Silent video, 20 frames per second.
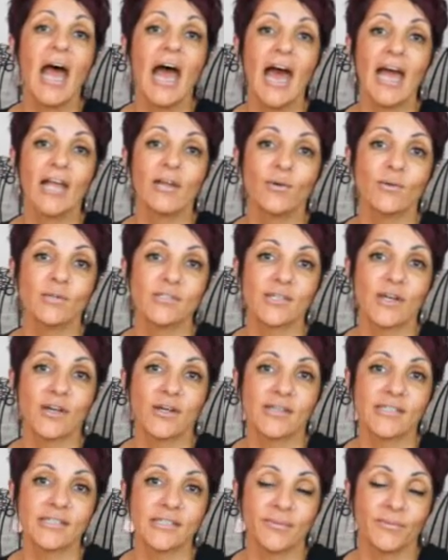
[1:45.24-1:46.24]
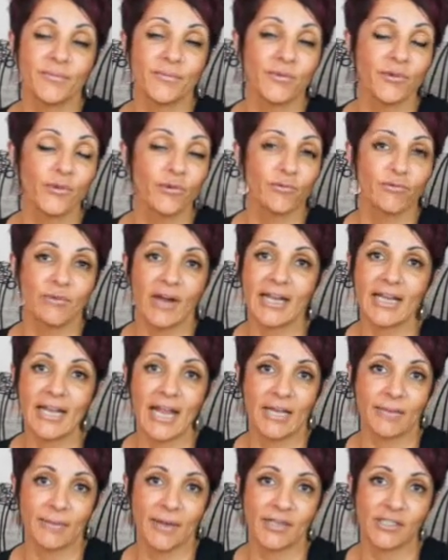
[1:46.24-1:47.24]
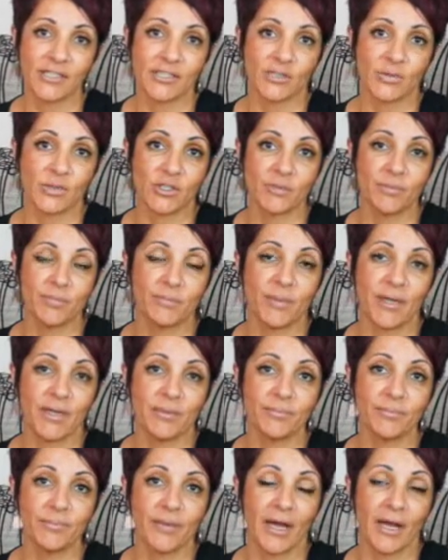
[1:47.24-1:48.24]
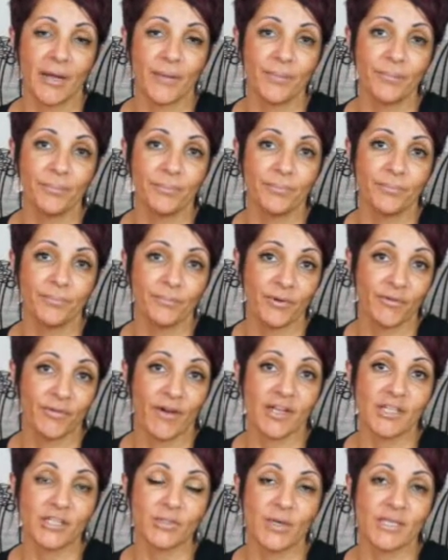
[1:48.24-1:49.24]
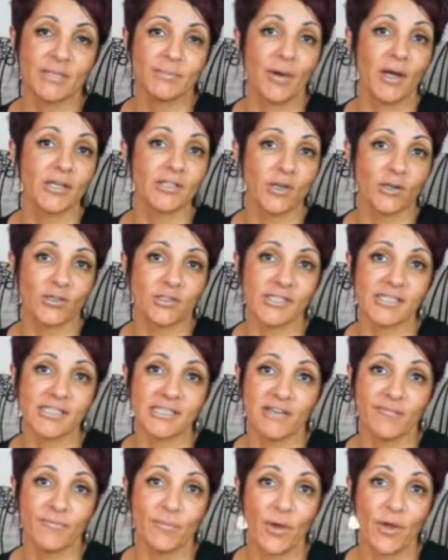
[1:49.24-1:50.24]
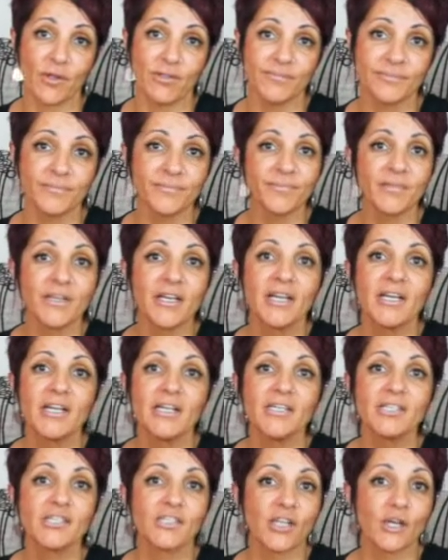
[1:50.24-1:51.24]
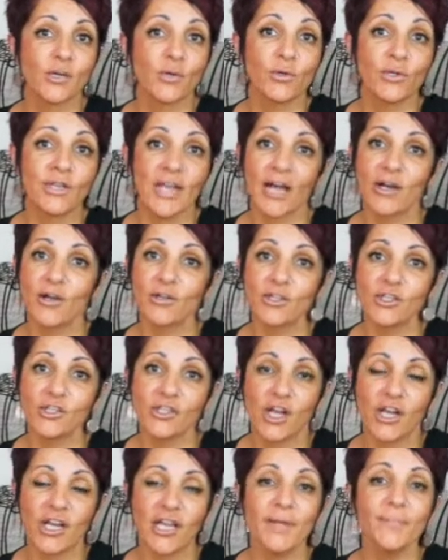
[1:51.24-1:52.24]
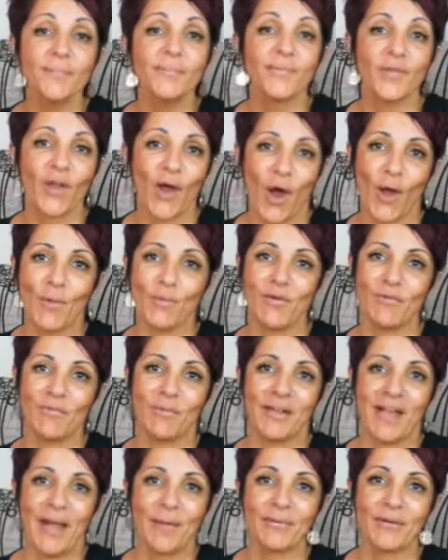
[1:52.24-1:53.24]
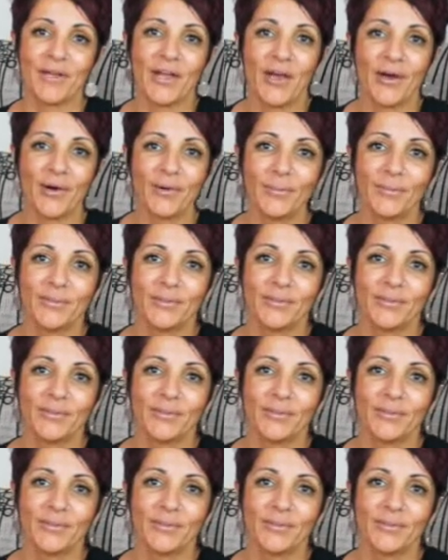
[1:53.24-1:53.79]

and also some great animations which have been um, provided to us by Dr Steve Merten. So good luck on your journey, hope we've been able to help.